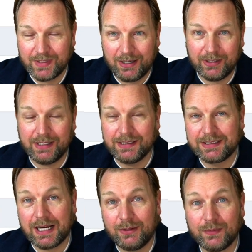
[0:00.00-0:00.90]
All right, let's
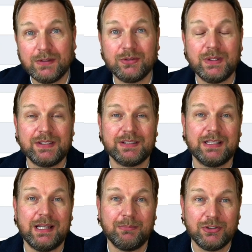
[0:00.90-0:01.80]
dive into this
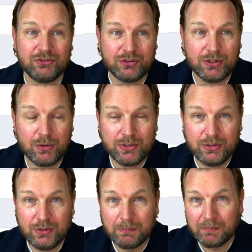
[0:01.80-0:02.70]
and let me show
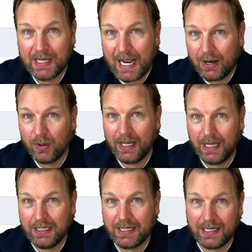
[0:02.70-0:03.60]
you how
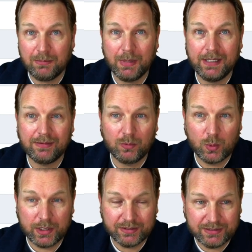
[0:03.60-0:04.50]
AiMate
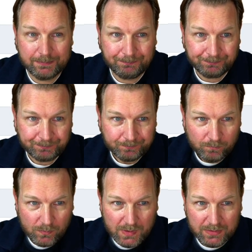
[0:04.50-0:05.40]
works.
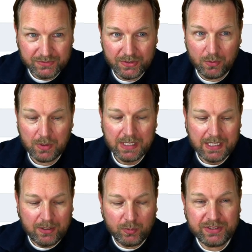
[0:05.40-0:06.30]
So
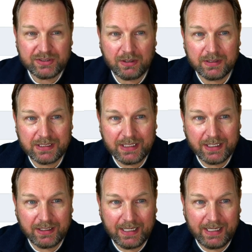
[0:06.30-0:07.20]
we start
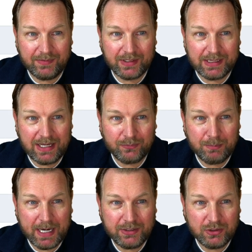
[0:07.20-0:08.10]
here at the left
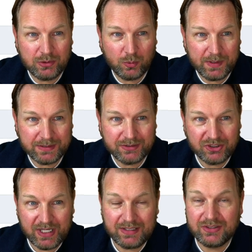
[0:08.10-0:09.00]
menu with the
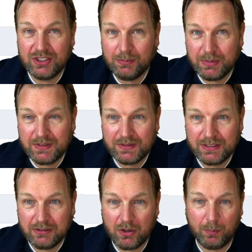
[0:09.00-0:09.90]

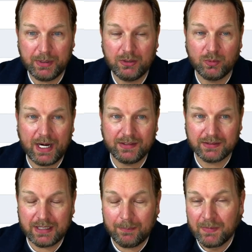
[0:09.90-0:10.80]
ChatGPT copywriter.
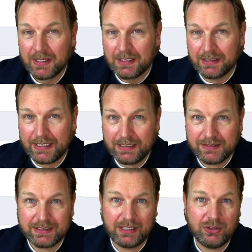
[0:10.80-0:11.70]
Now, like I
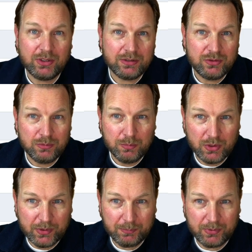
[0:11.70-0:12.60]
said, you can do
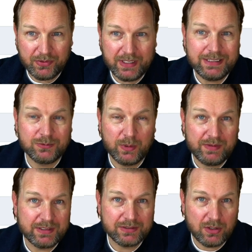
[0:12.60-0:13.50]
multiple things with
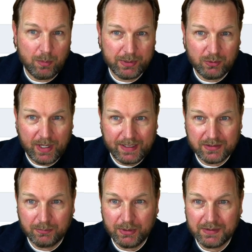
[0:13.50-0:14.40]
this
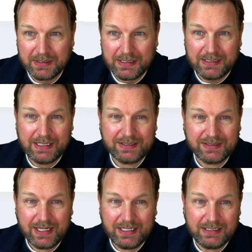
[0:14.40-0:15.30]
copywriter, but let's
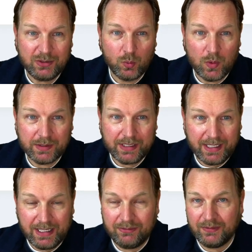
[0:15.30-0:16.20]
say you want to
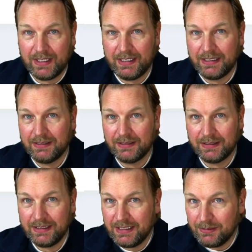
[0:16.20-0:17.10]
have an
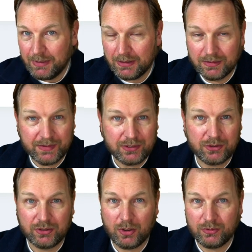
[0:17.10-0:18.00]
email that
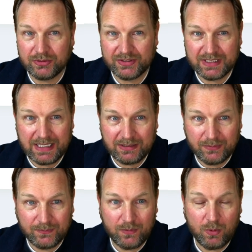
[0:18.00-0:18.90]
you're going to send
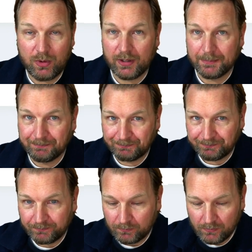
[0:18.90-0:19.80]
for
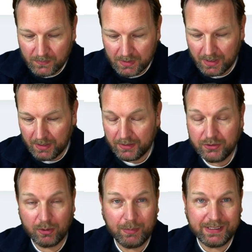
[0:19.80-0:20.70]

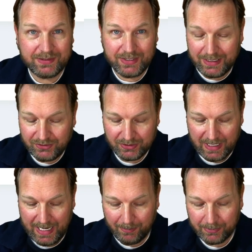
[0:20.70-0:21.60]
your meditation
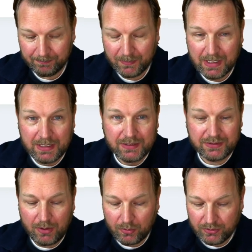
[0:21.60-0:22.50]
app.
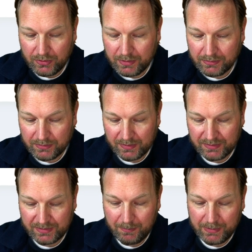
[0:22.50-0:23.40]
So can
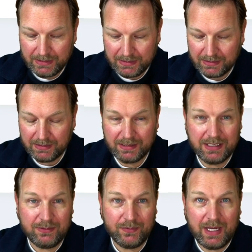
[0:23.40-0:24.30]
simply
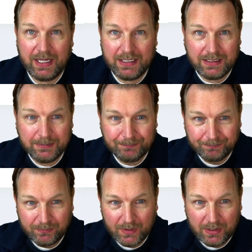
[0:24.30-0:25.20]
give a
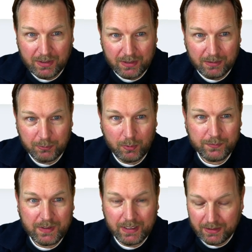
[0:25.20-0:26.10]

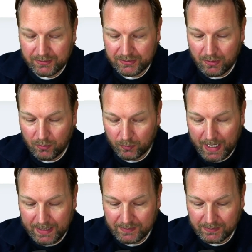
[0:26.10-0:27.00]
prompt here. So
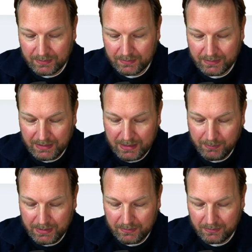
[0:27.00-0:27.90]
write an
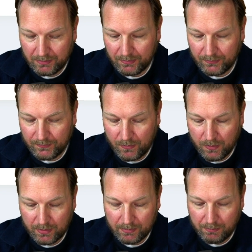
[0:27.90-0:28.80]
email
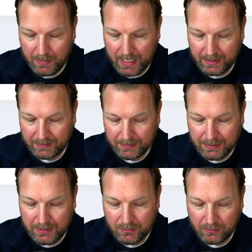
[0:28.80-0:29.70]
for my
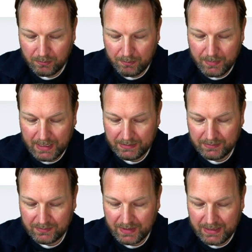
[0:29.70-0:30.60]
new
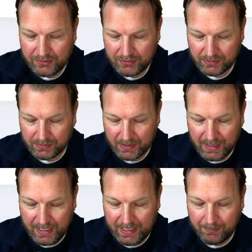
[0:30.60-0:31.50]
meditation
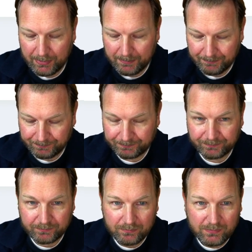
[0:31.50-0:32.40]
app.
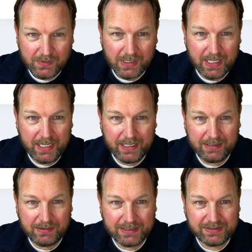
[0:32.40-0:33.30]

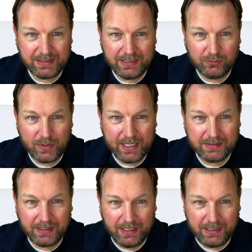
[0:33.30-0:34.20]
And let's say
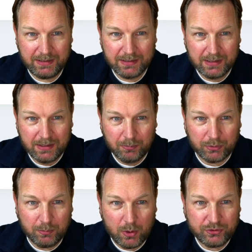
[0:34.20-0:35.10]
write a
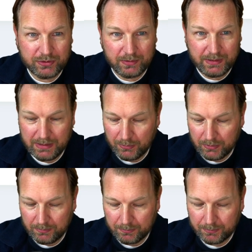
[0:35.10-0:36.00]
promotional email